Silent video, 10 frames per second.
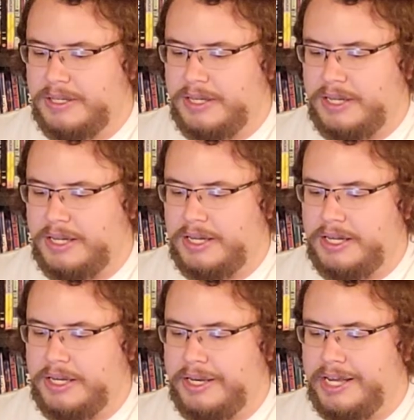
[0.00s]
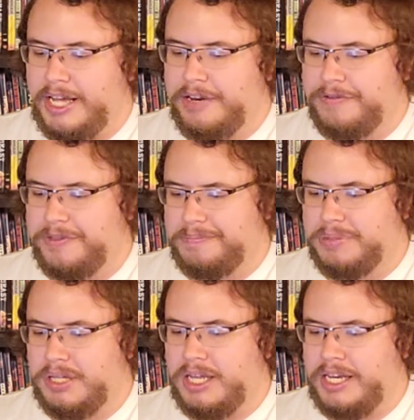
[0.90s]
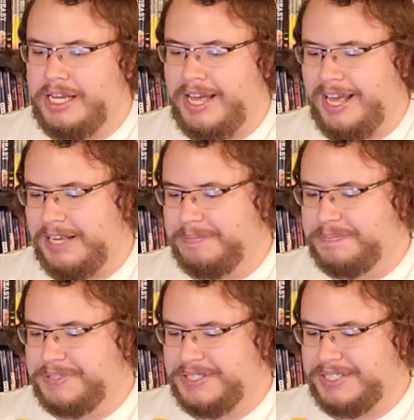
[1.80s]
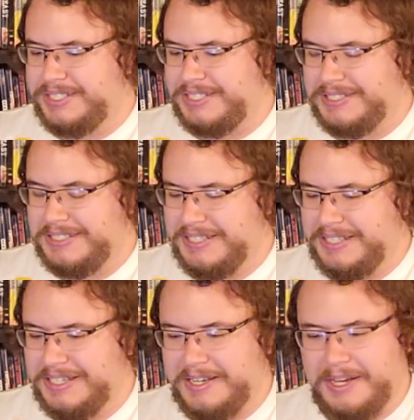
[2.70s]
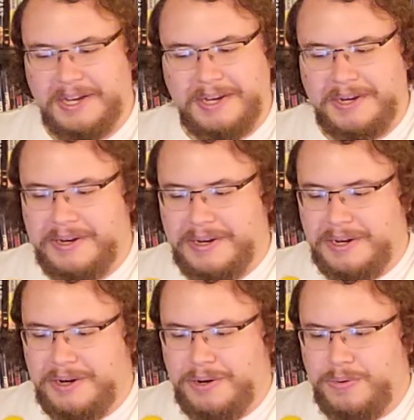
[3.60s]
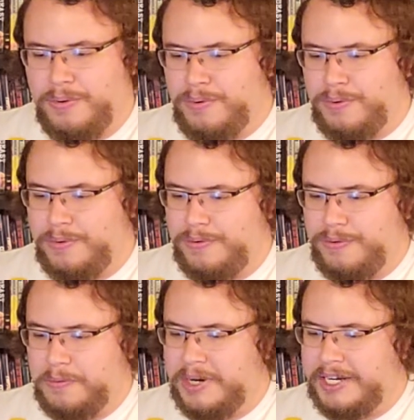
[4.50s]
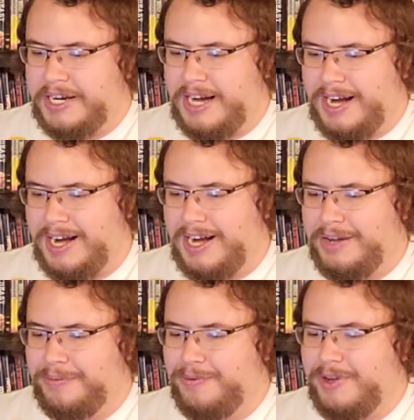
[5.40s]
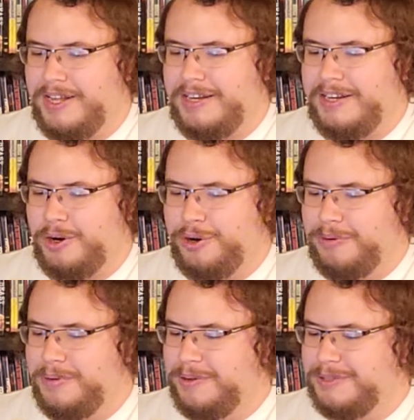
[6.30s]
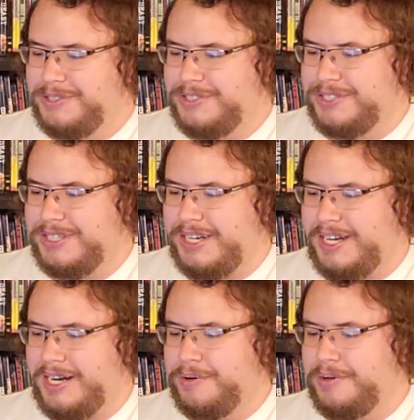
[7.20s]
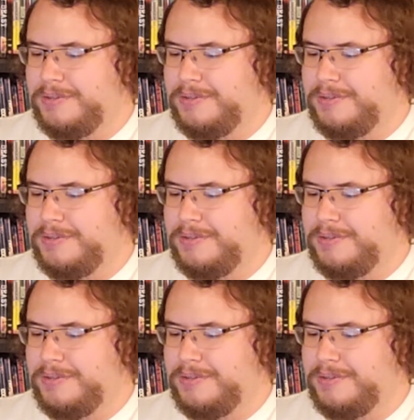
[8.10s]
Uh, Night of the Bloody Apes. Whew, what an odd one. Almost, I,